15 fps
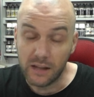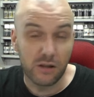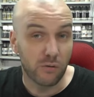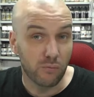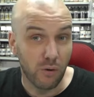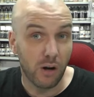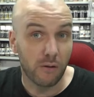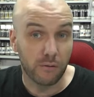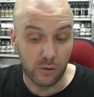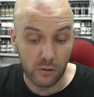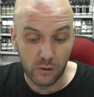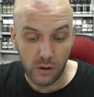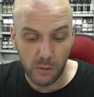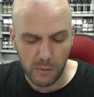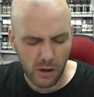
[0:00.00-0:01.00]
actually rather
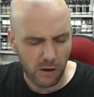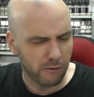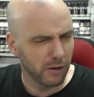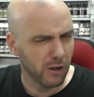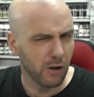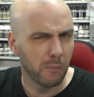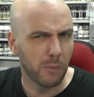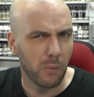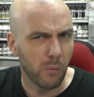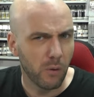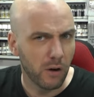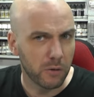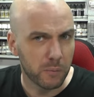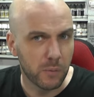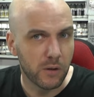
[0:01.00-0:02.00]
good. I mean, I think I remember
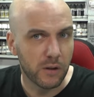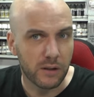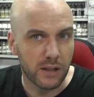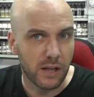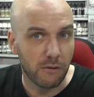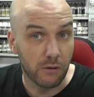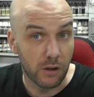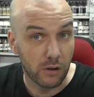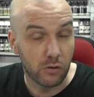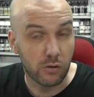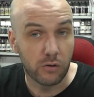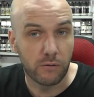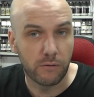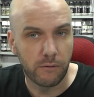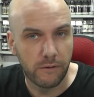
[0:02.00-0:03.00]
when I was putting it together, it
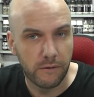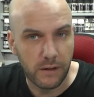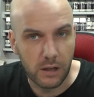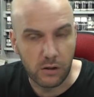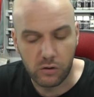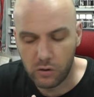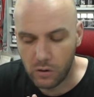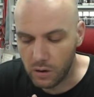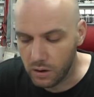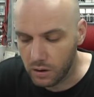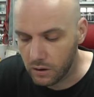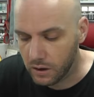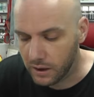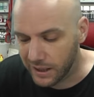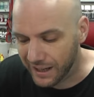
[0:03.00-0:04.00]
just fits
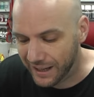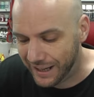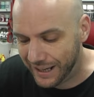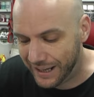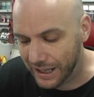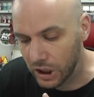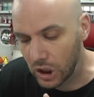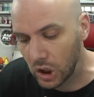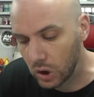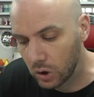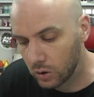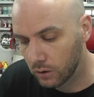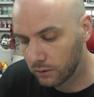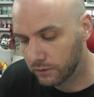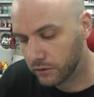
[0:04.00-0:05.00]
like a
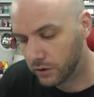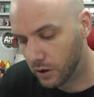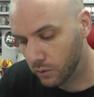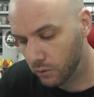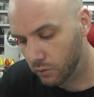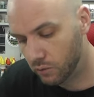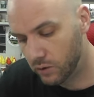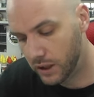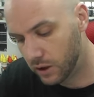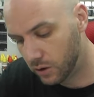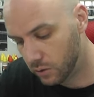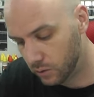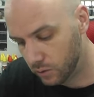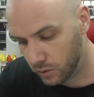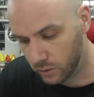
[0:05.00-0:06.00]
glove. So really
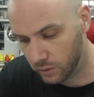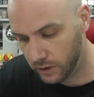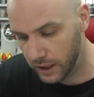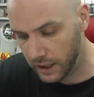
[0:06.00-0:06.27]
cool, cool